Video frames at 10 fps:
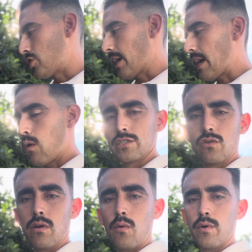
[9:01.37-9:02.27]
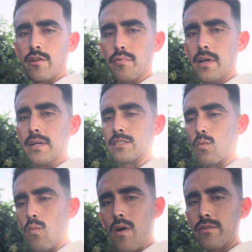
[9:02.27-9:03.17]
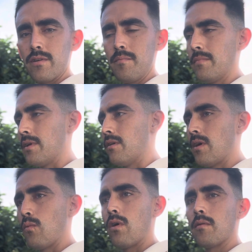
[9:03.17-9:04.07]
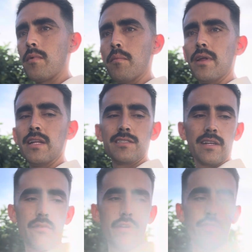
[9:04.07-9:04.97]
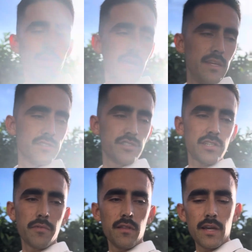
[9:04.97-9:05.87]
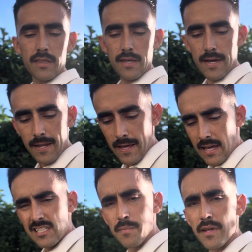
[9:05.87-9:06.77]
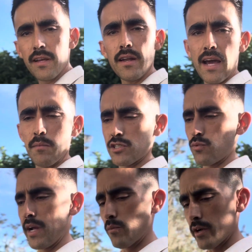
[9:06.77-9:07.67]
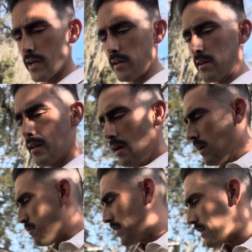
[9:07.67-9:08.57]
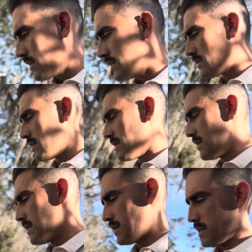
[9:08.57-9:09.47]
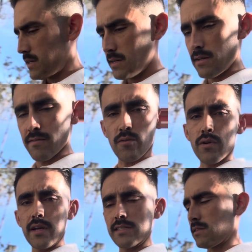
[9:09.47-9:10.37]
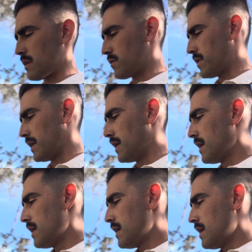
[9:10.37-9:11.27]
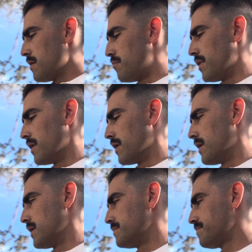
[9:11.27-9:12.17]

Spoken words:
check out what's going on with your plants. Water them. I water my plants like every 3 days or something like that, depending on how much rain we're getting, because Florida gets a lot of rain. But